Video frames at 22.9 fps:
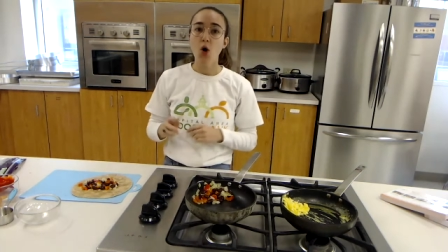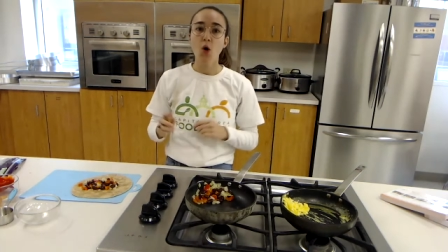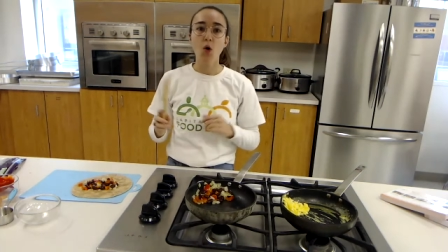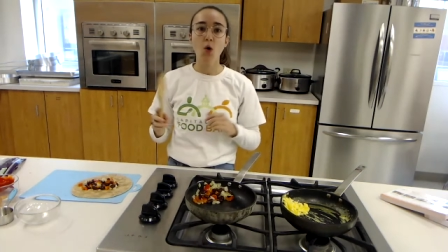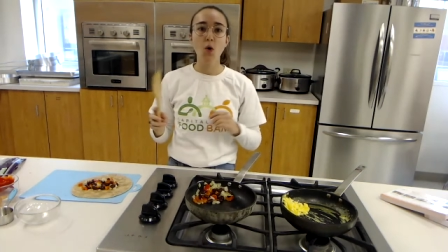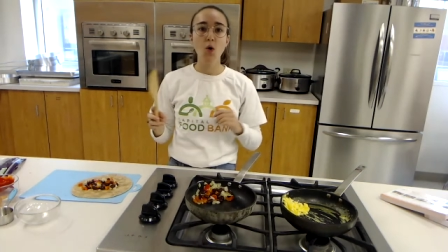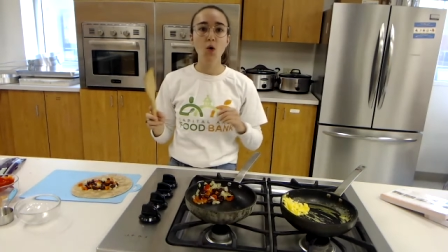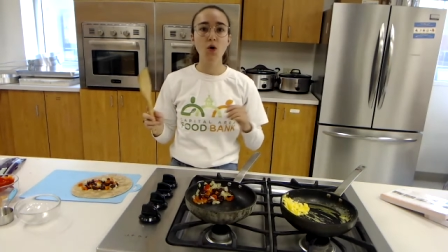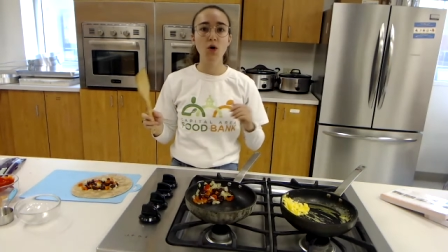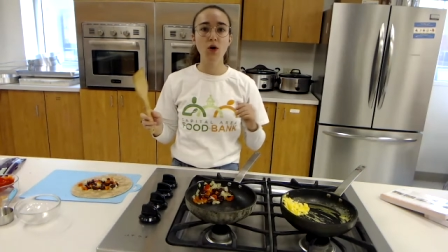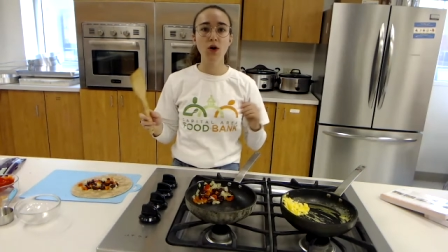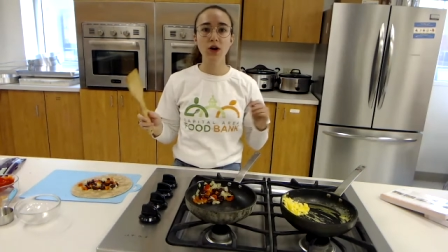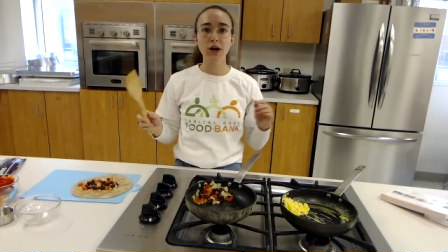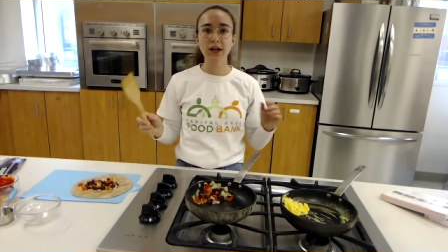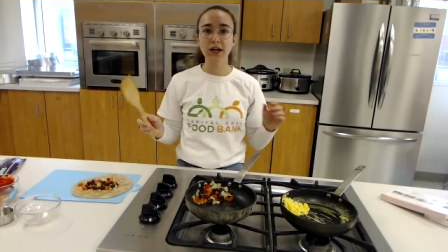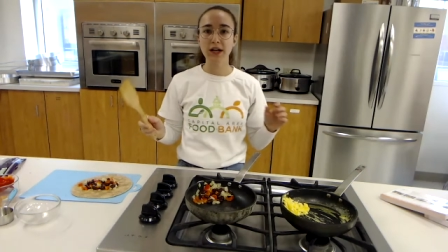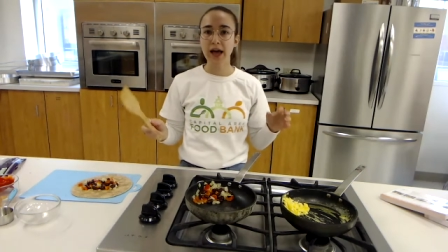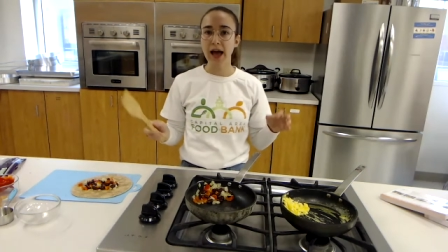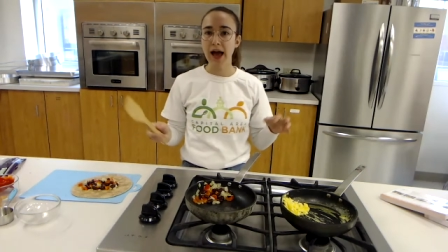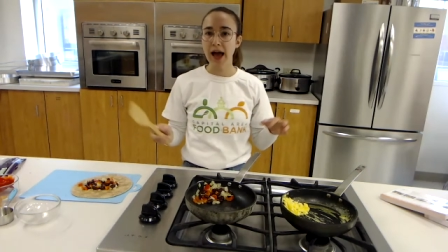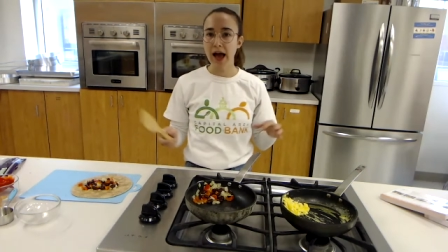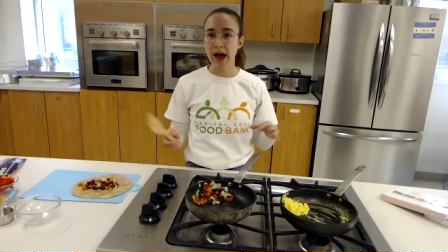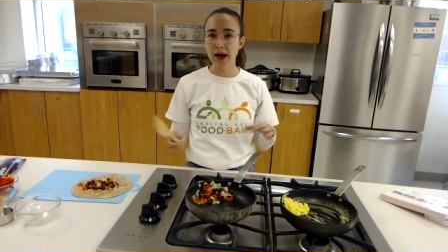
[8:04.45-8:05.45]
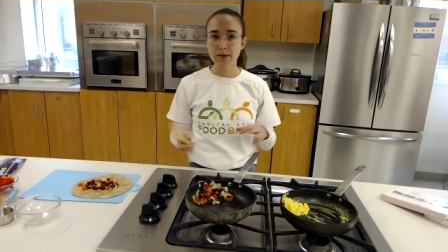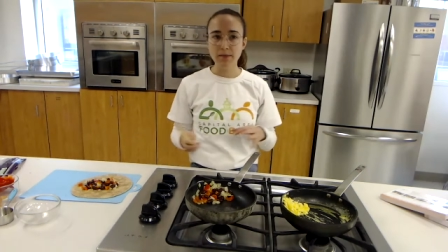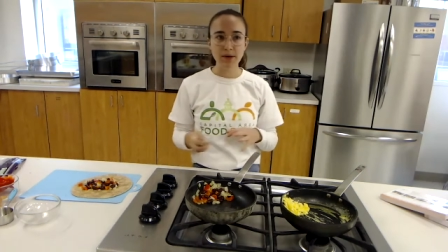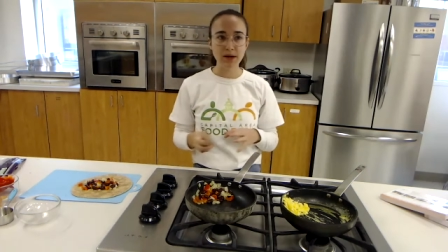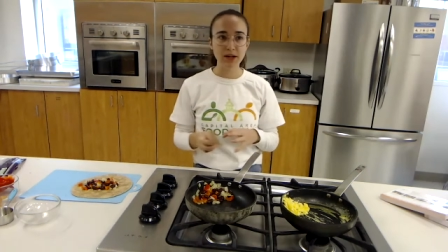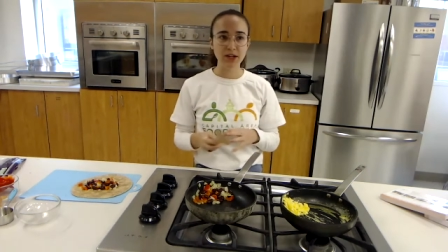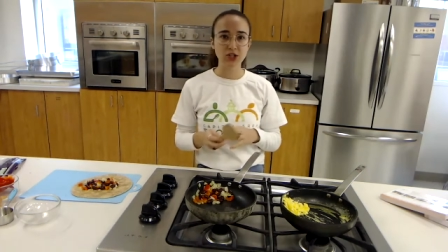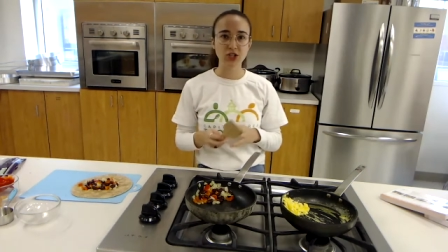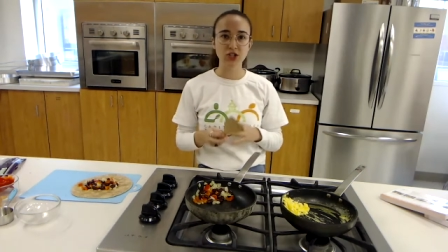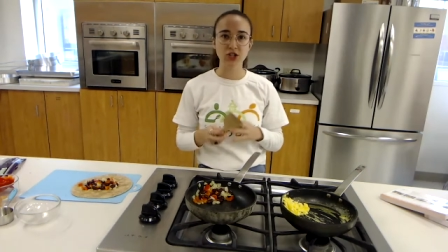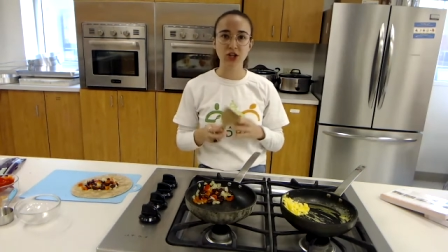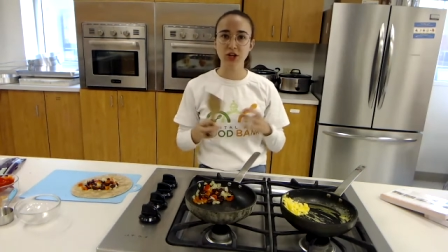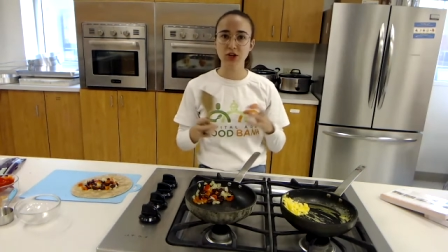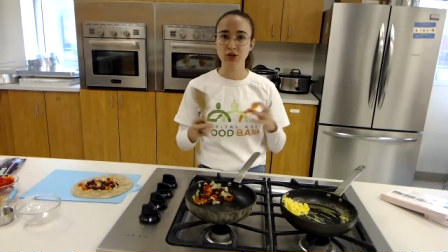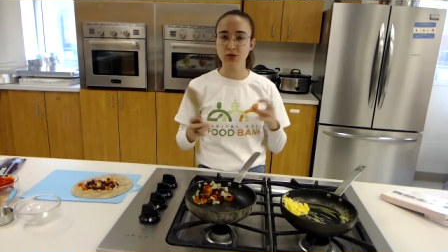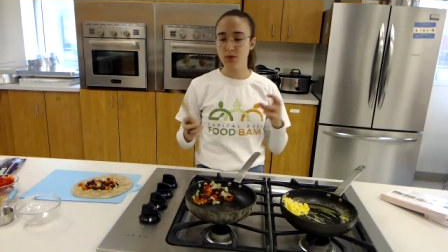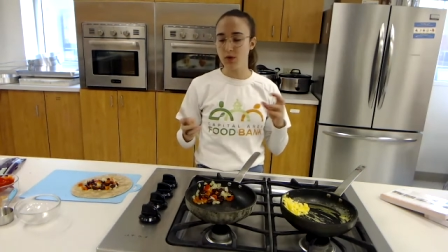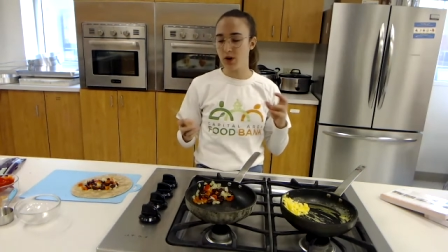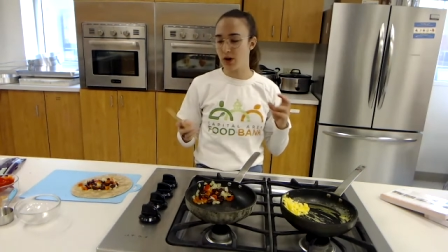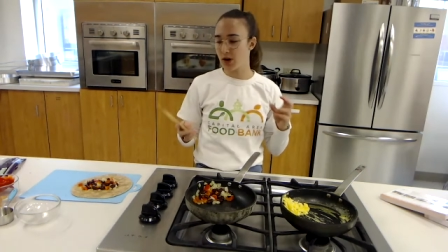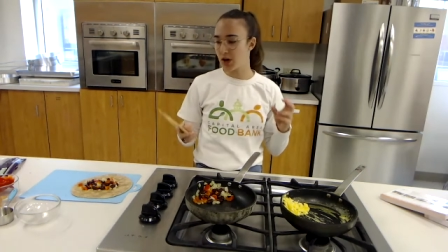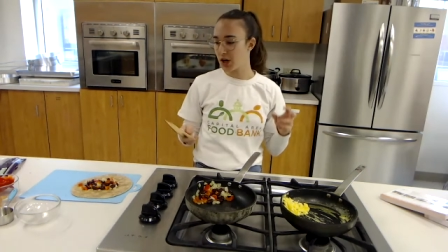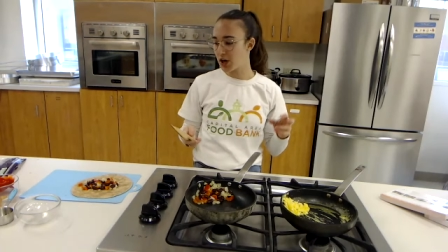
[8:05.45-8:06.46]
or cabbage that you
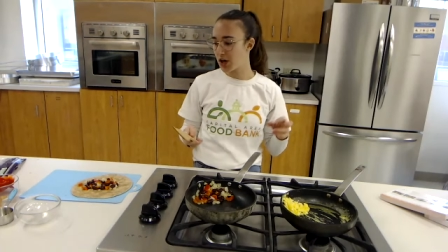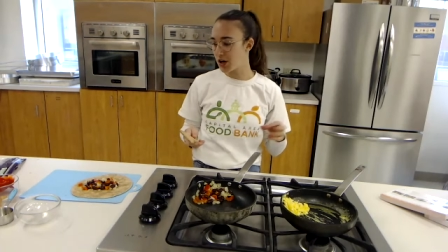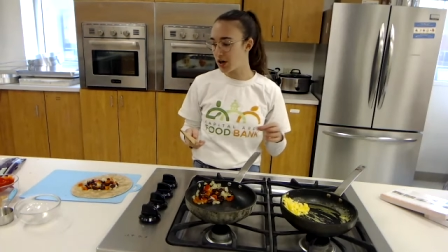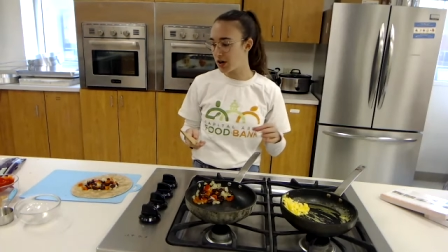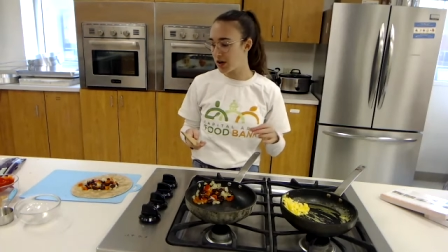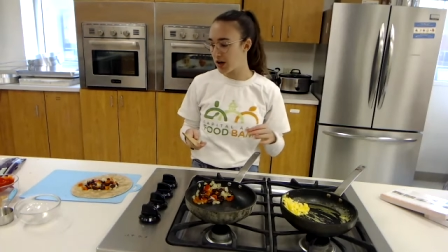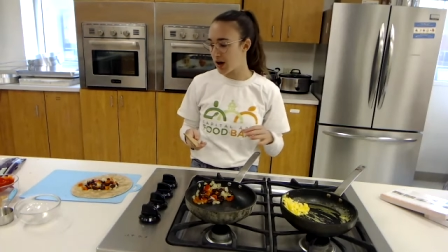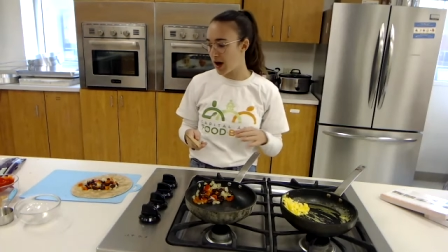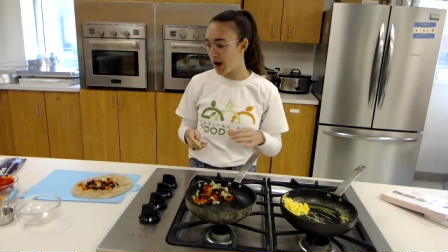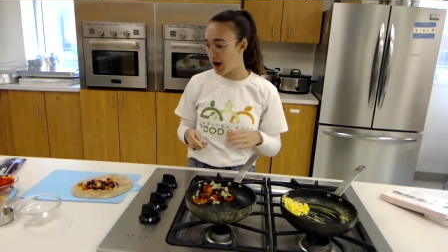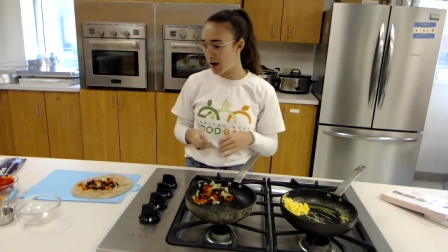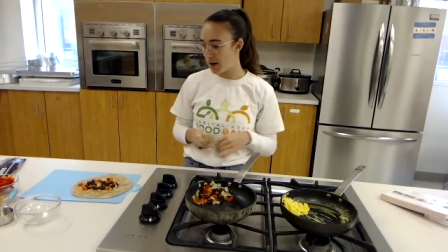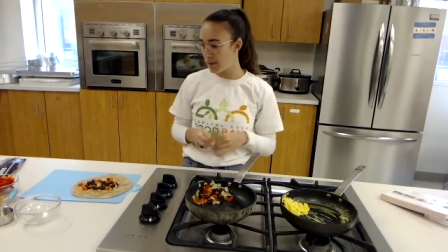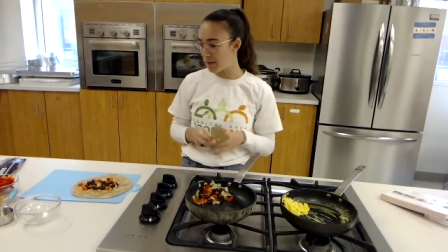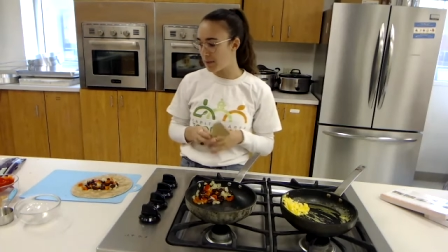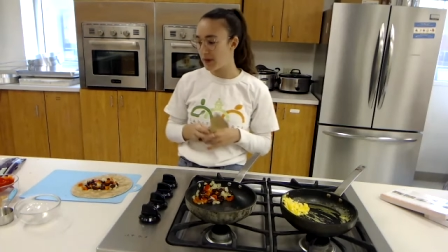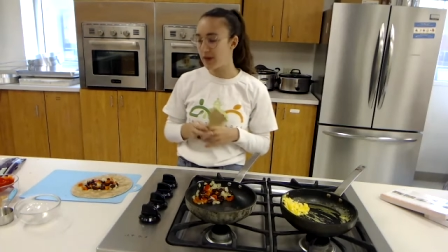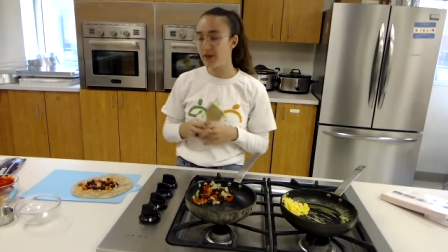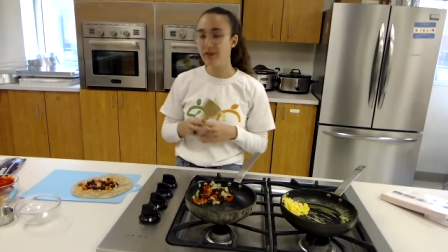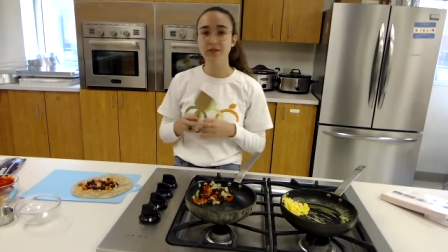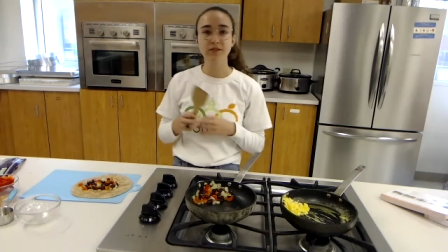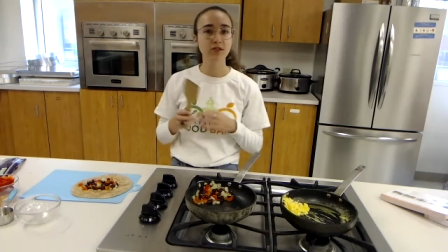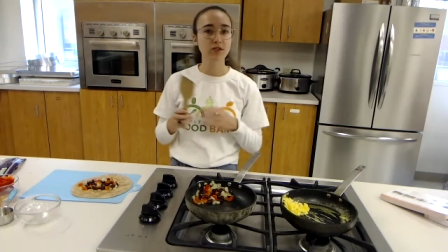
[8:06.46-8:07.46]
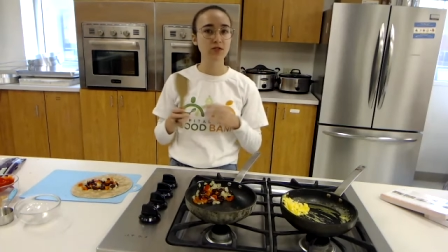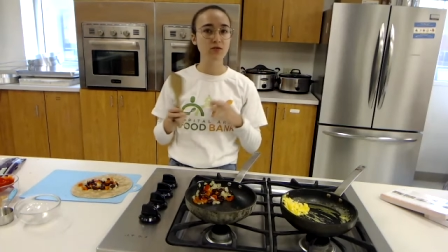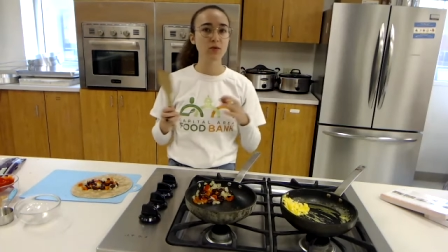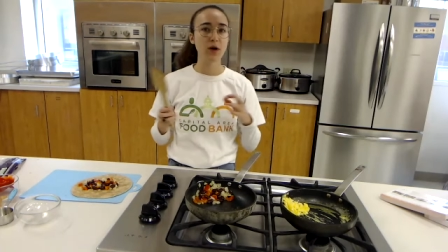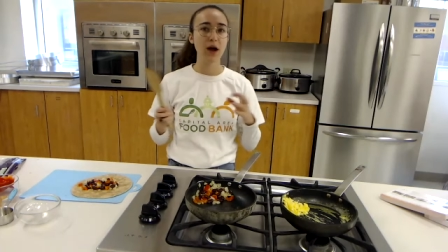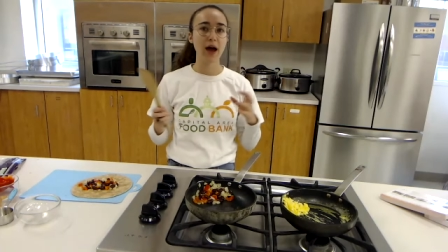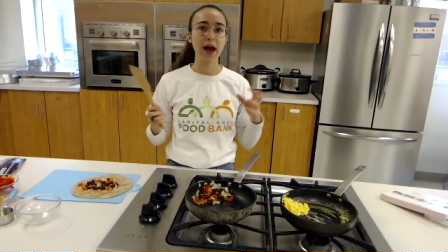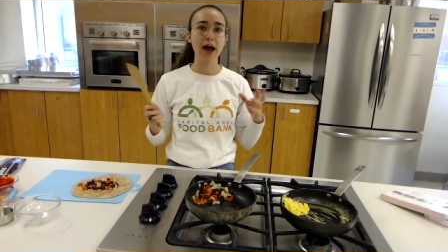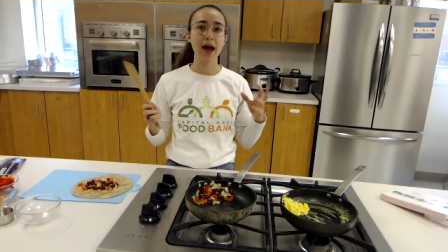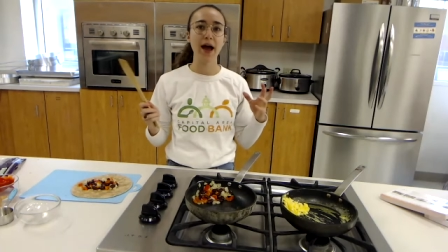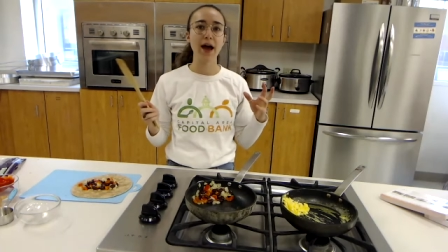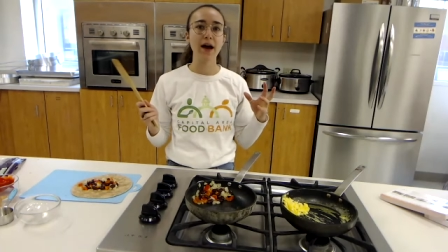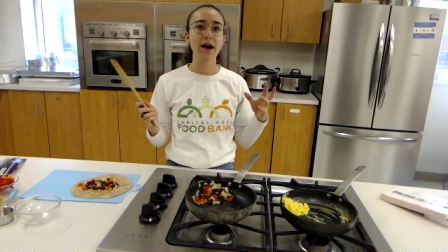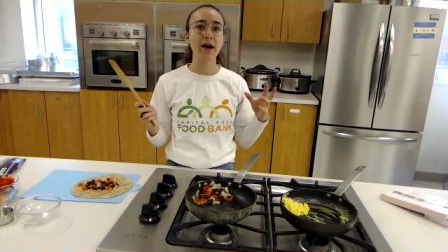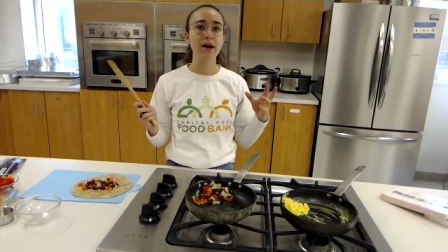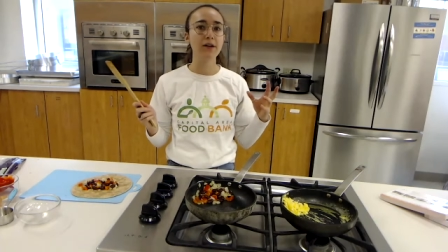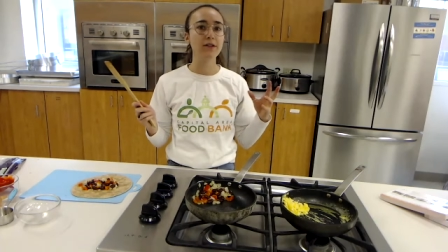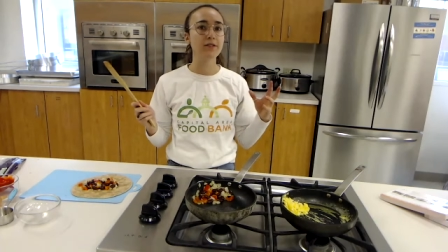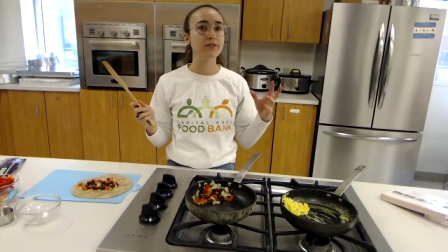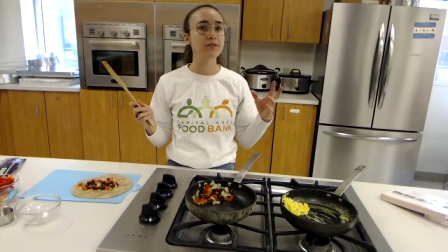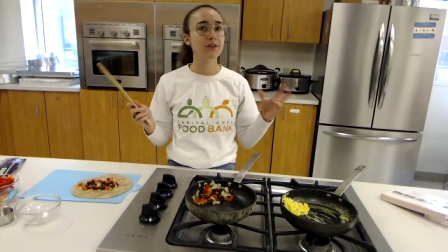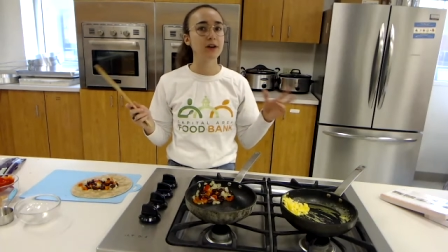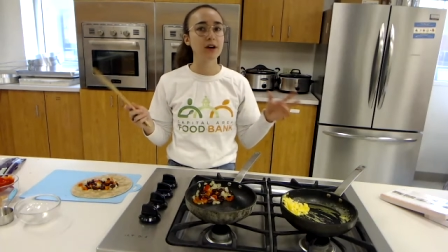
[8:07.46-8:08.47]
want to cook up, if you
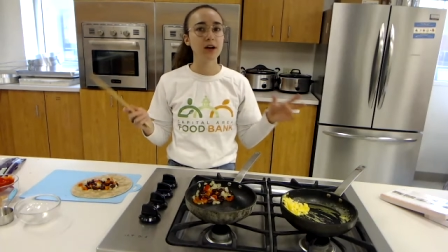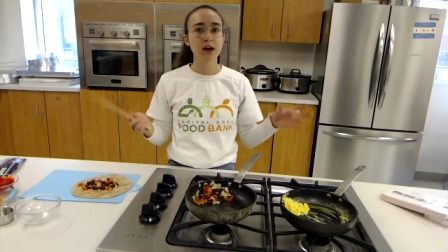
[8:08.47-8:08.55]
have